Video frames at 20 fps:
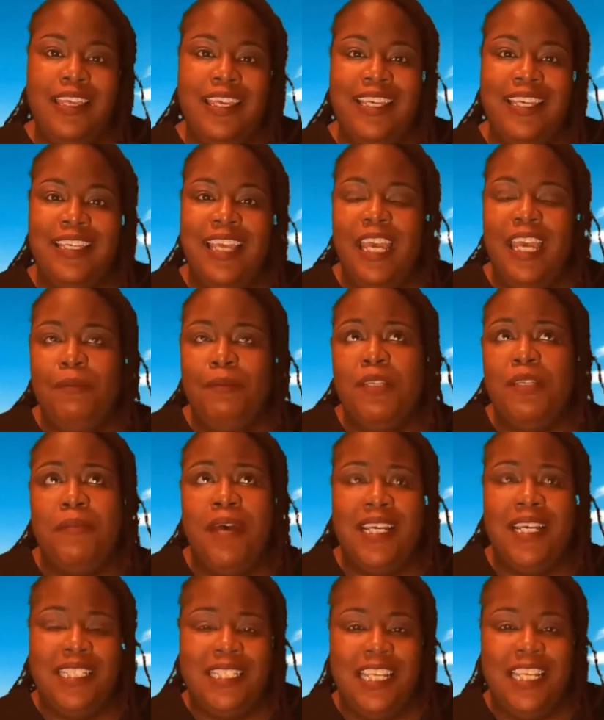It came to
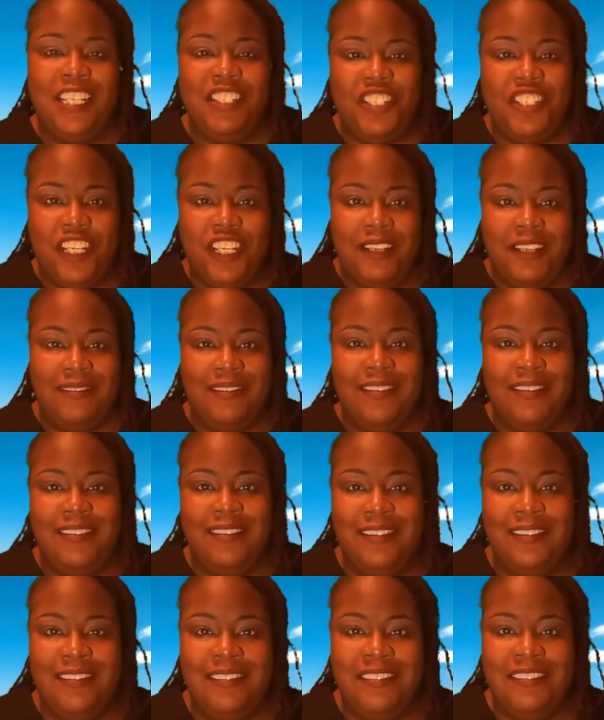my attention
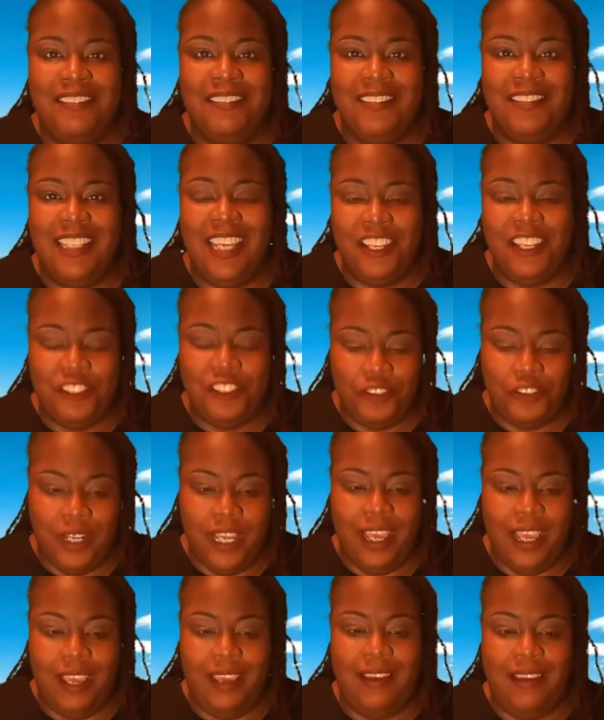
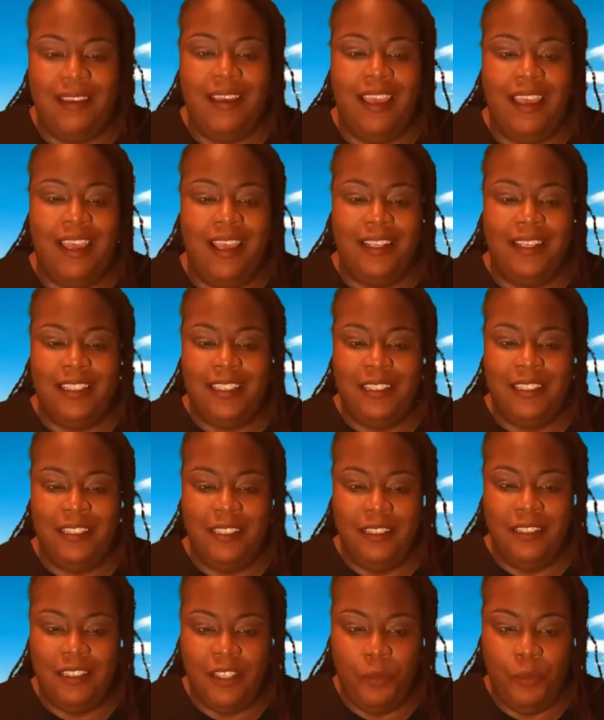yesterday, and
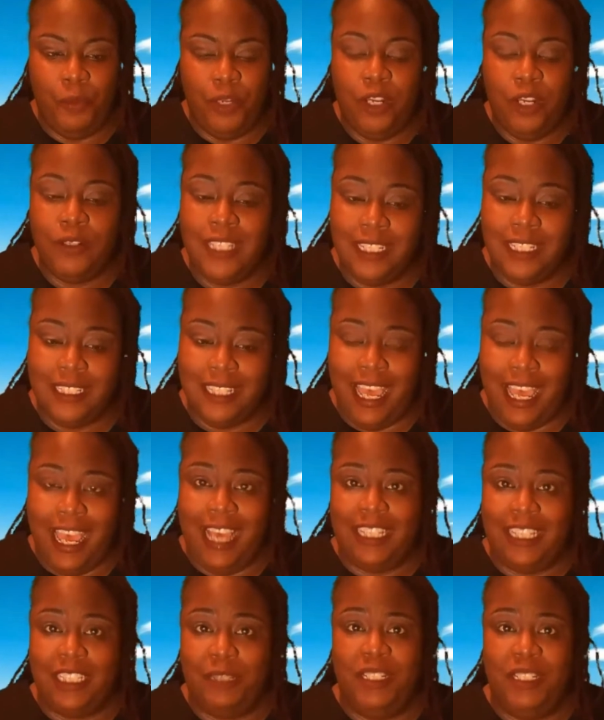someone else has
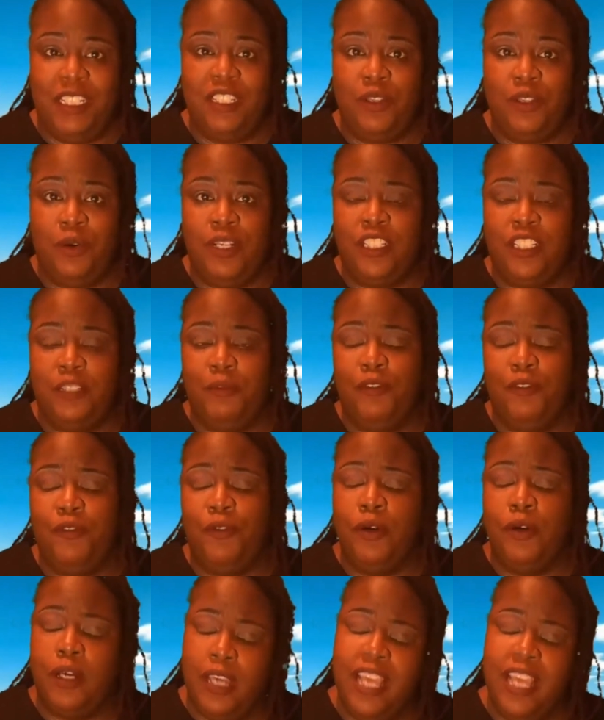asked me this question
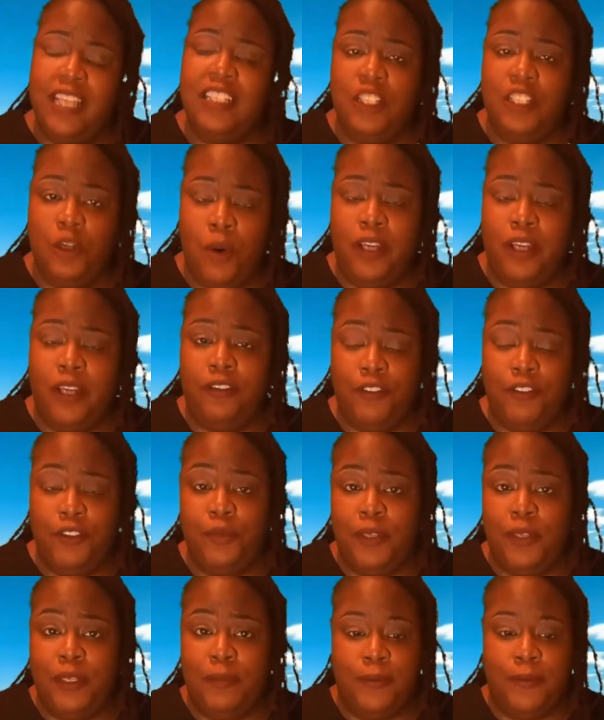before, actually, quite a
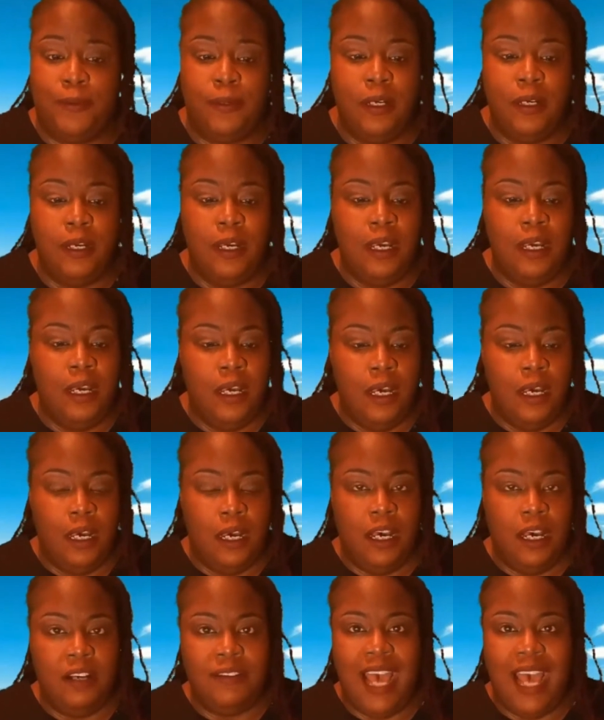few people,
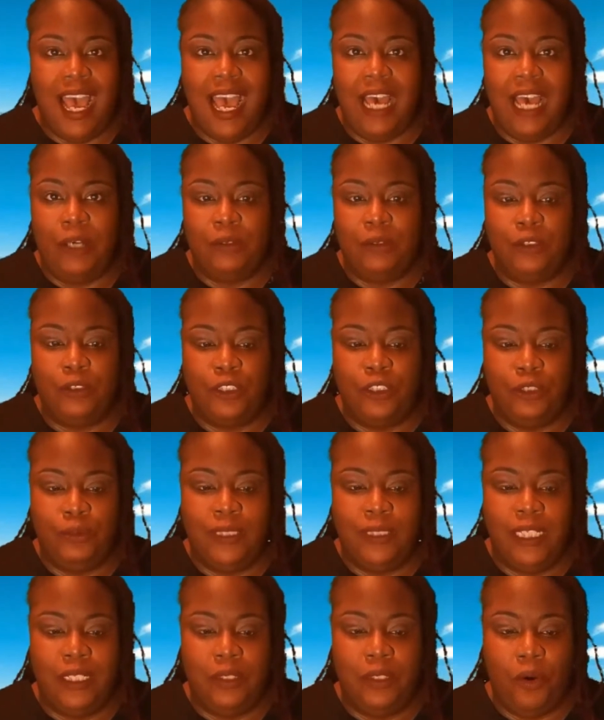of how do you
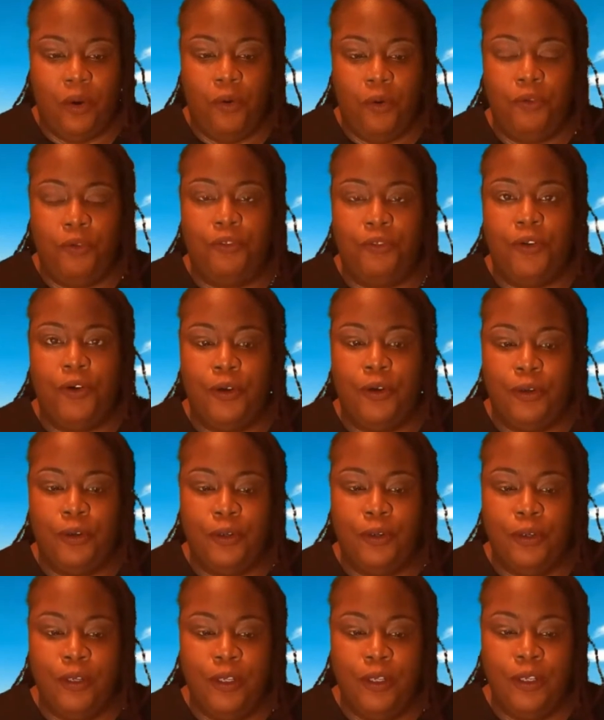get over
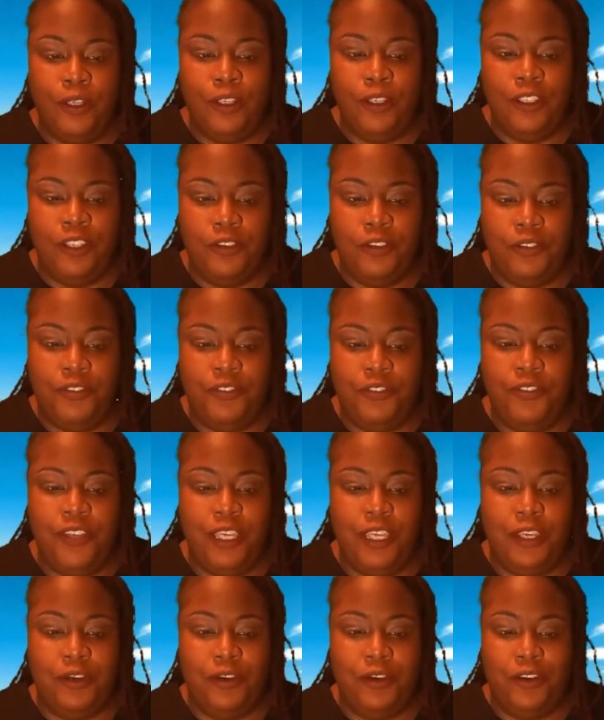your
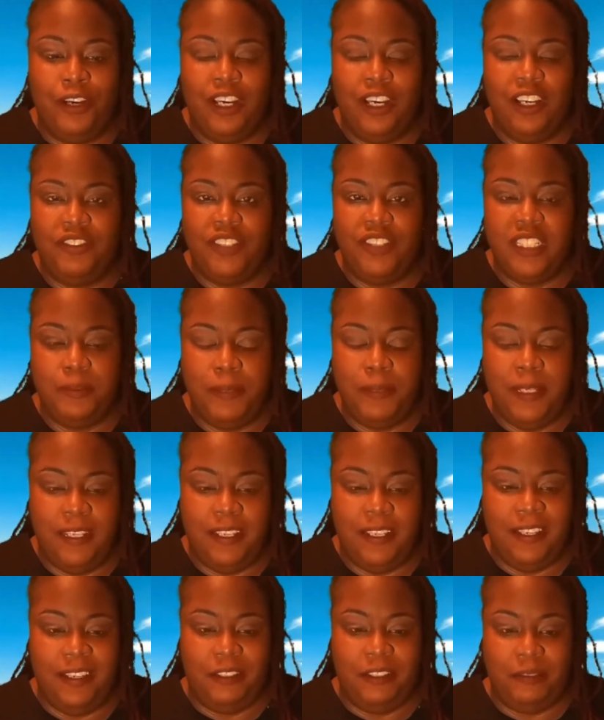fear of
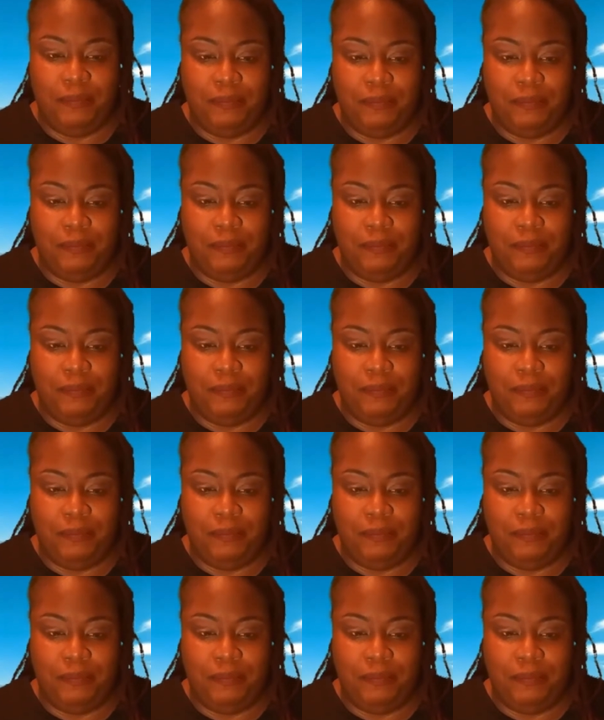speaking?